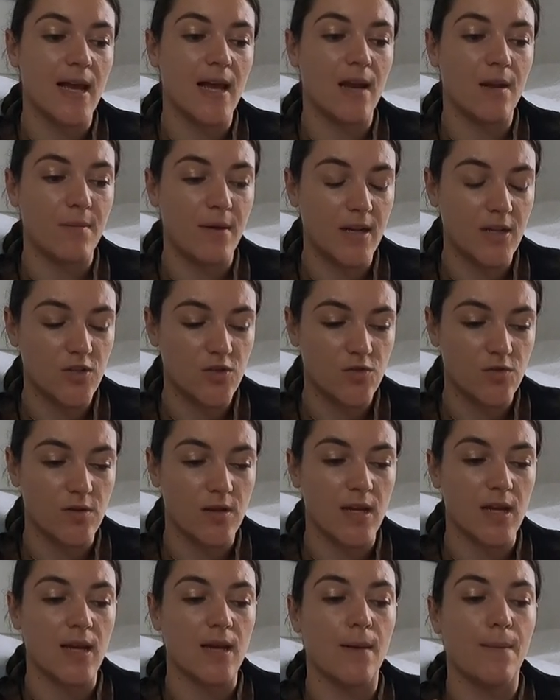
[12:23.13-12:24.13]

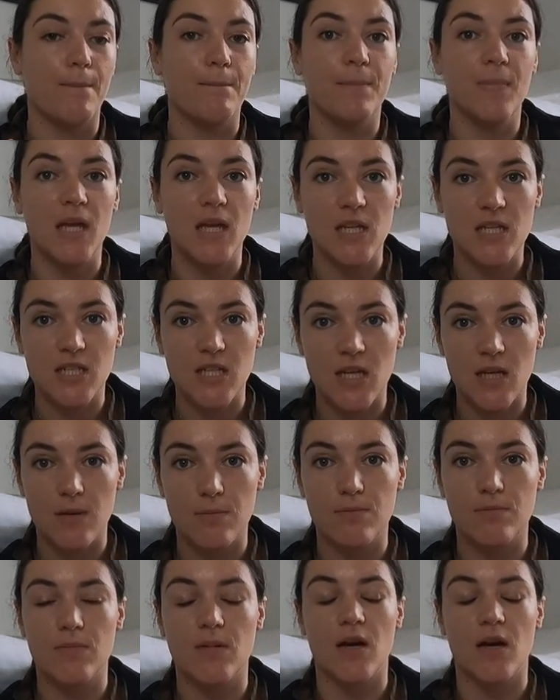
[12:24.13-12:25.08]
elementary, medium,